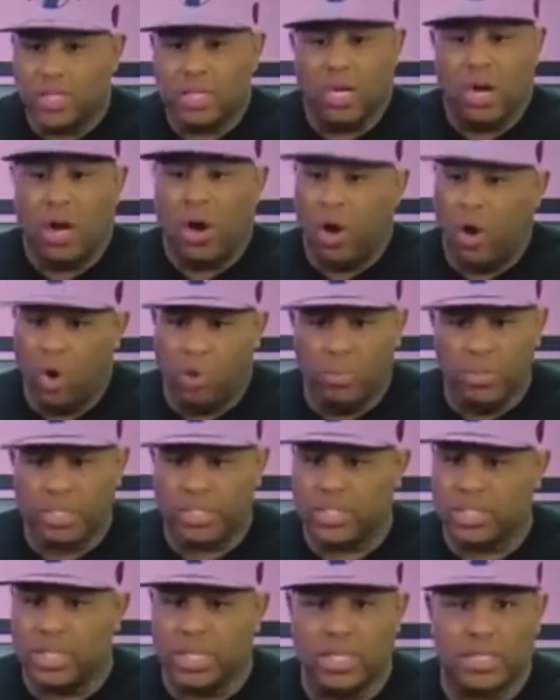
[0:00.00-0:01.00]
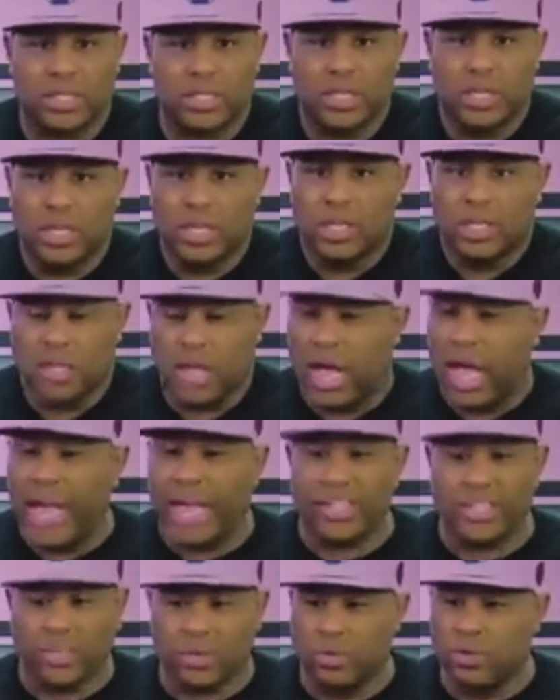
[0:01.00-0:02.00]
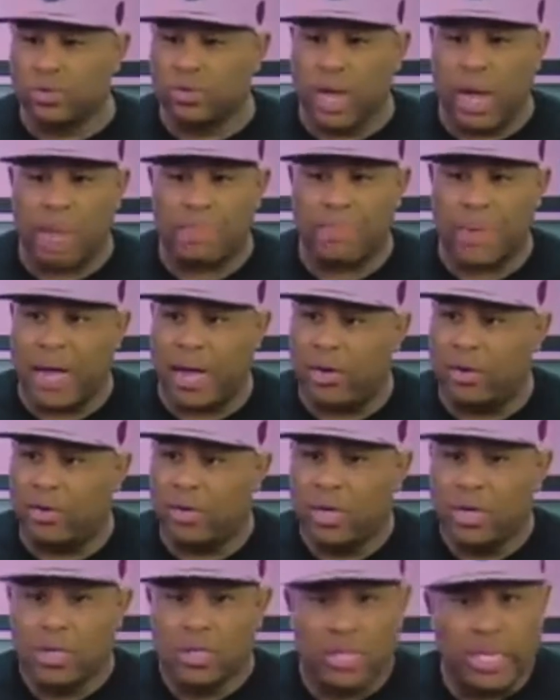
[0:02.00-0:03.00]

the homelessness, the high school dropout,